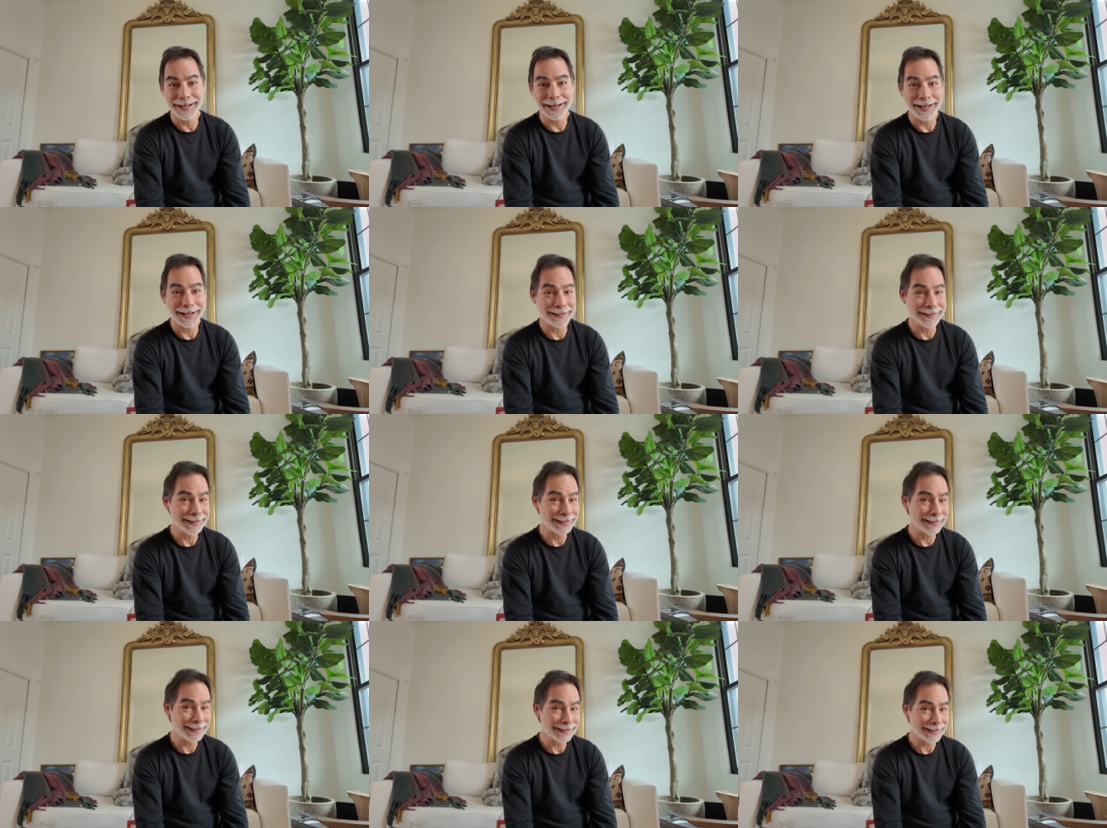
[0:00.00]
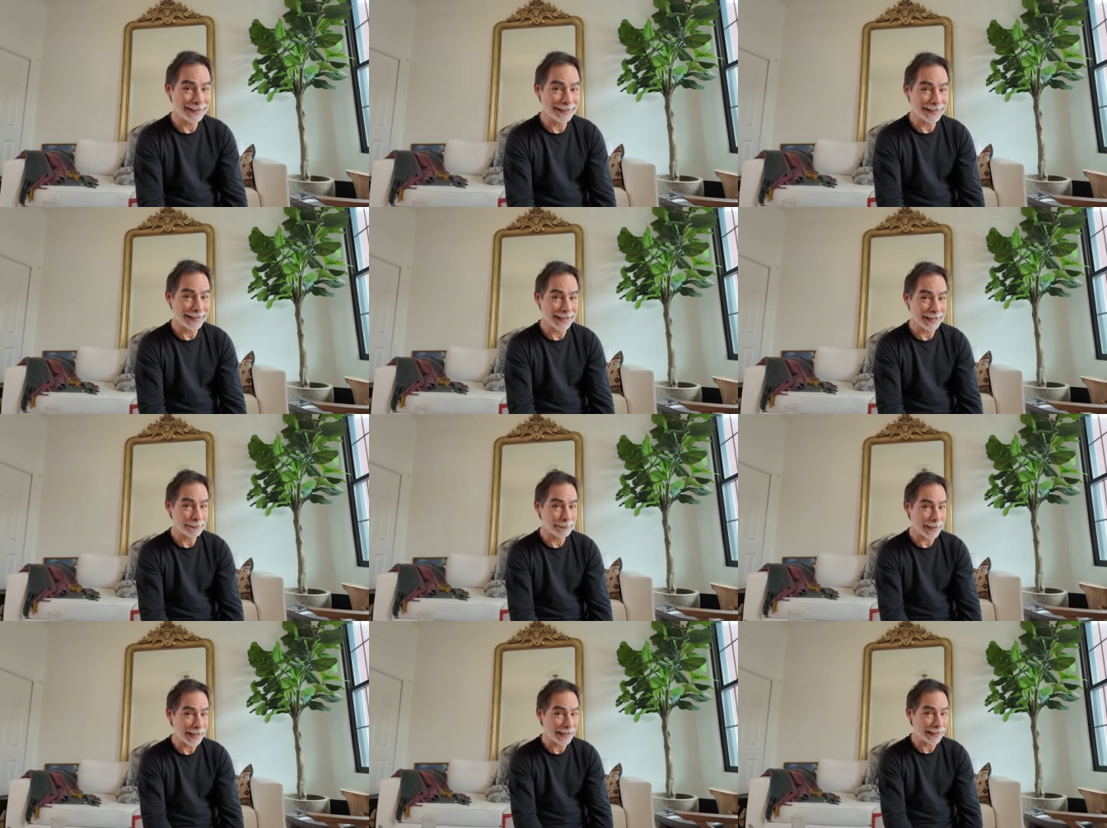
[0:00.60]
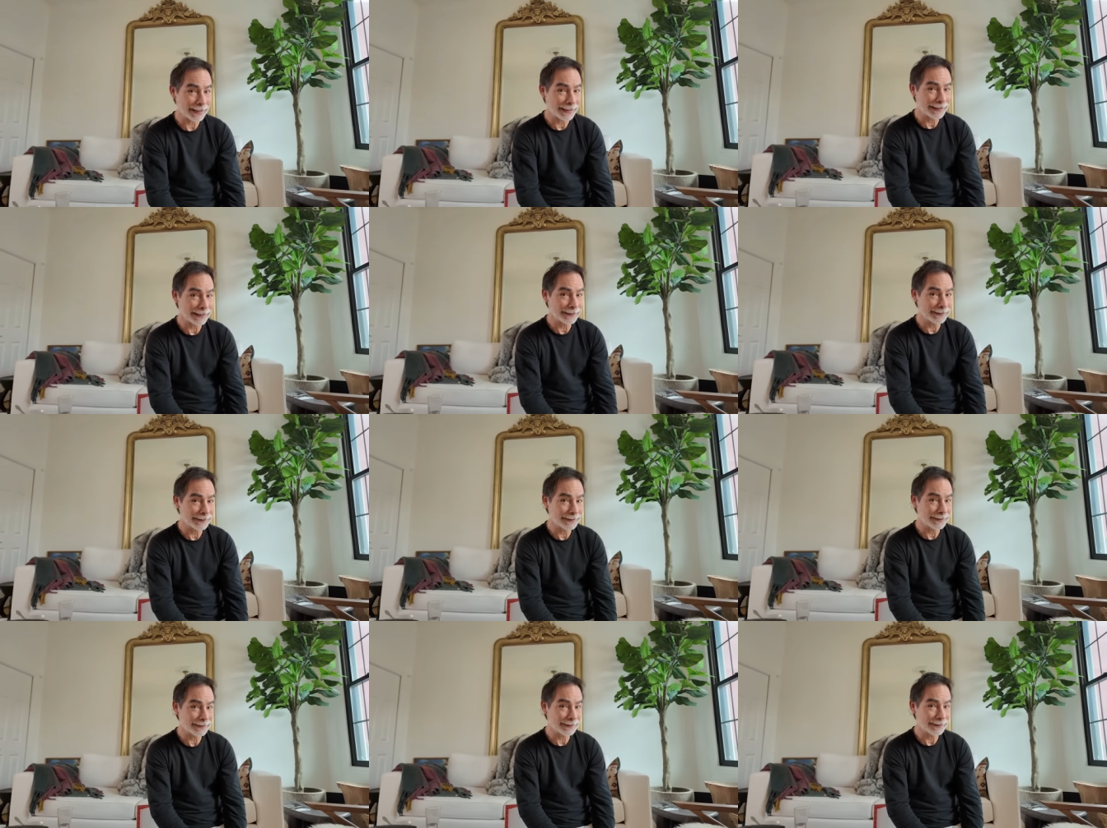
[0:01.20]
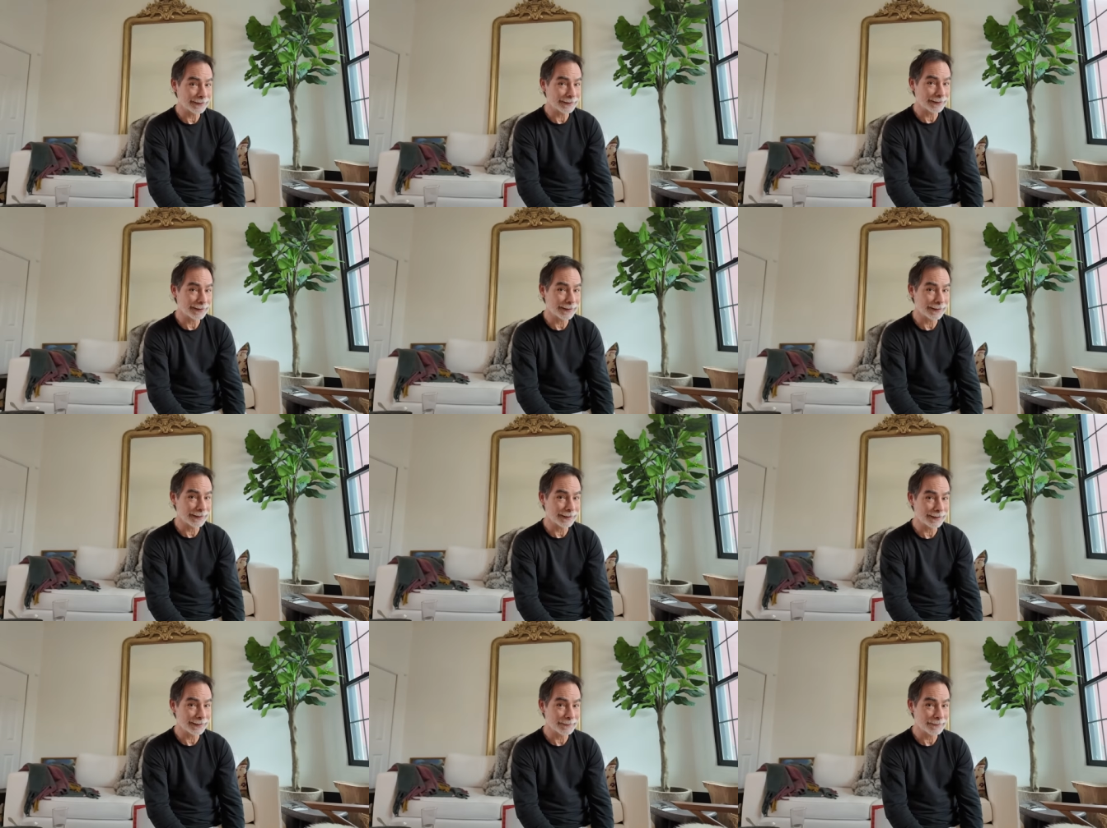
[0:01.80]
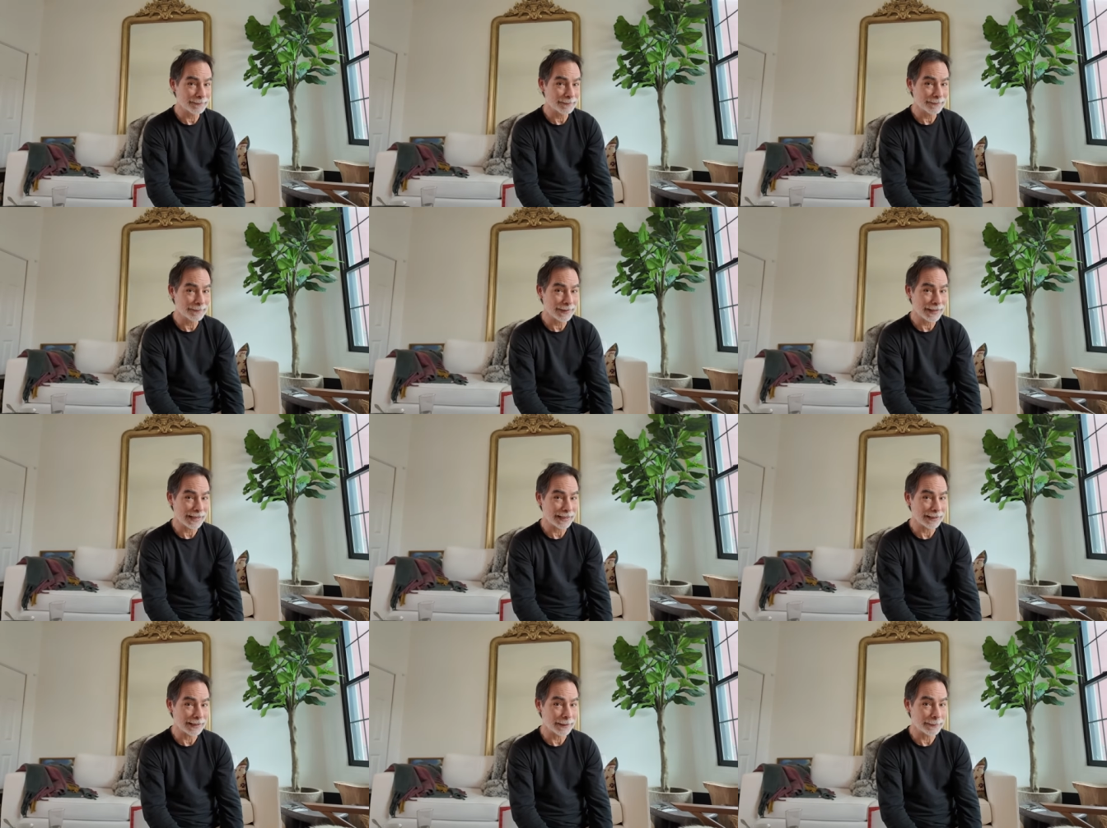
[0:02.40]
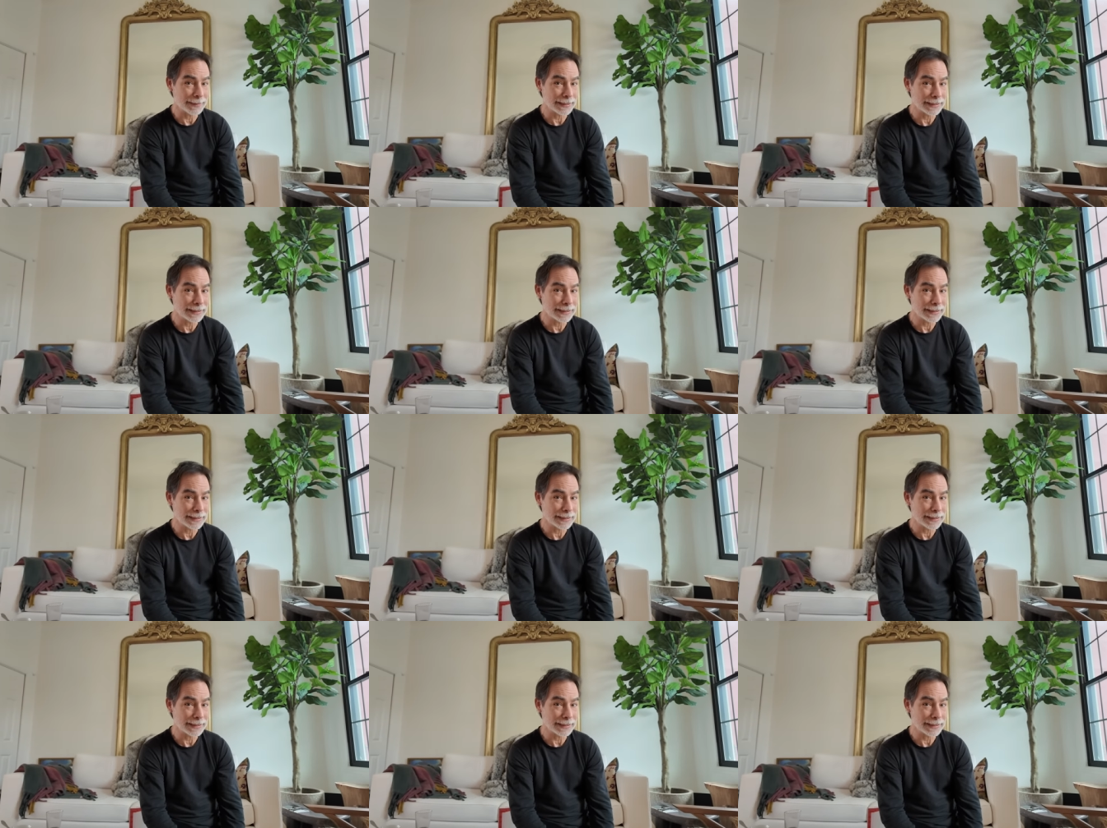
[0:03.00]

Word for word: And then he came back and he says, let me